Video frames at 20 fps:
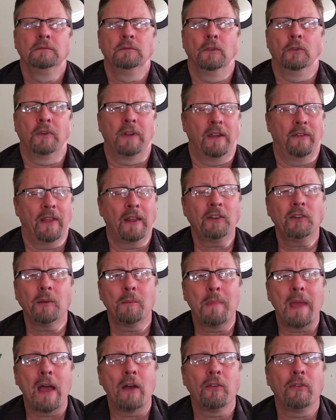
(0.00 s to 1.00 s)
Okay, that's a
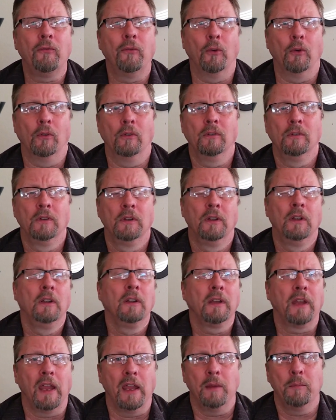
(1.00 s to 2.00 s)
mouthful.
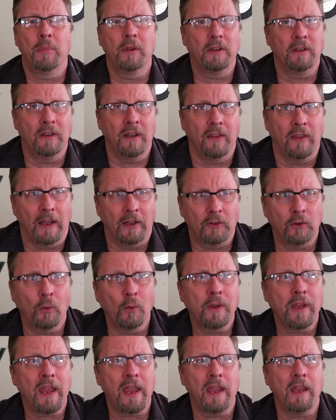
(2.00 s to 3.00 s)
Okay, but it's
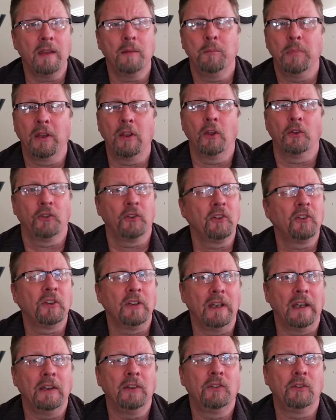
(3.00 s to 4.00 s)
okay because it's
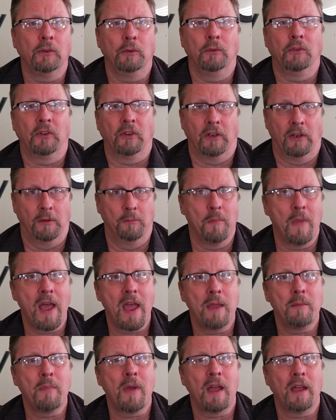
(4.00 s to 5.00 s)
an Asus, and in
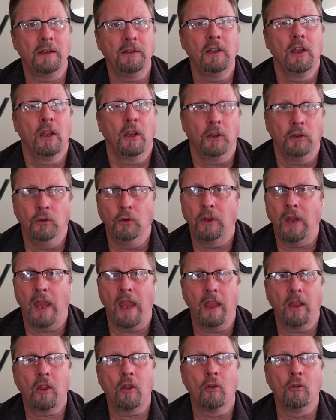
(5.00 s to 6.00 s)
my mind, you
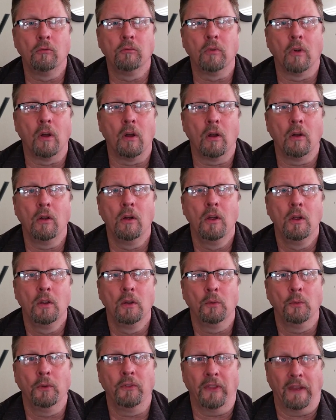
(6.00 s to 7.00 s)
can't go wrong
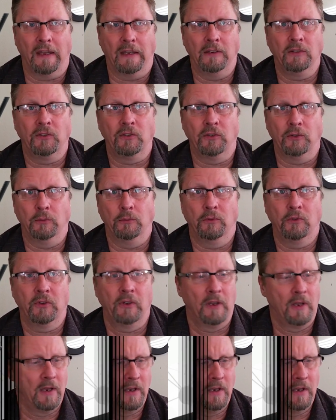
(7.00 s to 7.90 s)
with Asus.